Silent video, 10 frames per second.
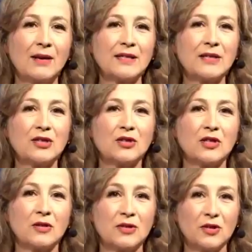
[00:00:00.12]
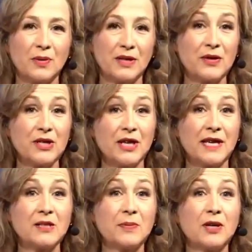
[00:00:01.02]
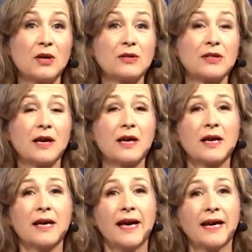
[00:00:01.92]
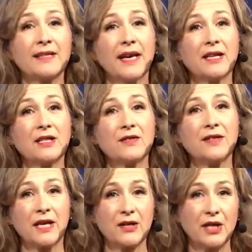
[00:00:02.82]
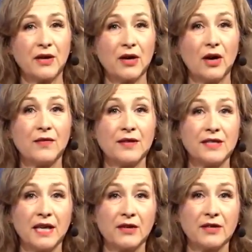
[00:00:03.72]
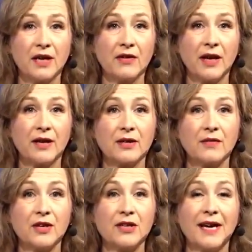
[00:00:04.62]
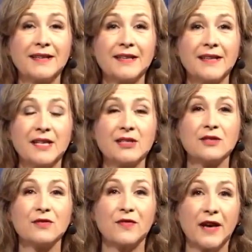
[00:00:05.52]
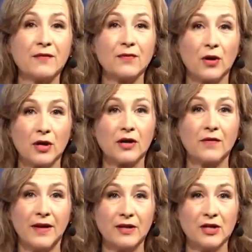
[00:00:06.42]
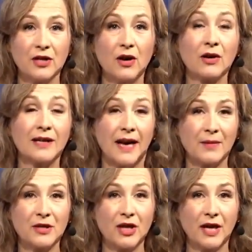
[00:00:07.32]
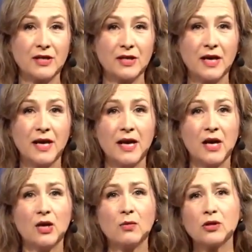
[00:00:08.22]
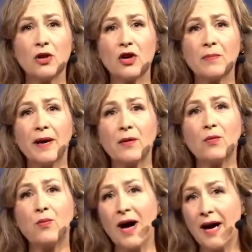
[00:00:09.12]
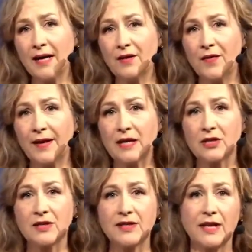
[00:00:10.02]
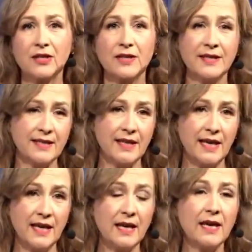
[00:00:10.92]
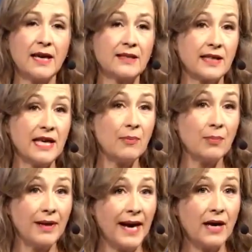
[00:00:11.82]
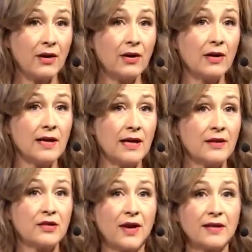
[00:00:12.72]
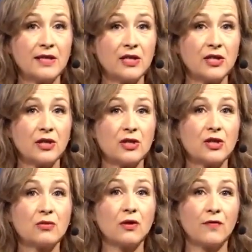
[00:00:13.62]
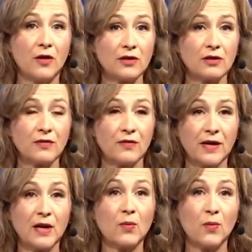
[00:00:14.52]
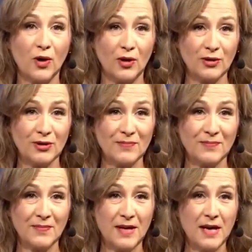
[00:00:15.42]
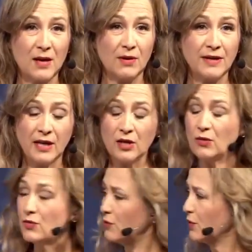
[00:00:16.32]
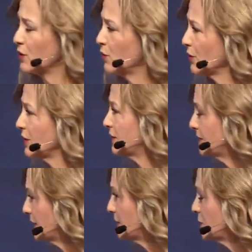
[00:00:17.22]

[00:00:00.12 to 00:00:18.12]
now listen to Patricia Espinosa, Executive Secretary of the Secretariat of the United Nations Framework Convention on Climate Change, who will talk about why the financial sector is key, is a key player in the transition to a fossil-free world. Well, Nick, you recorded this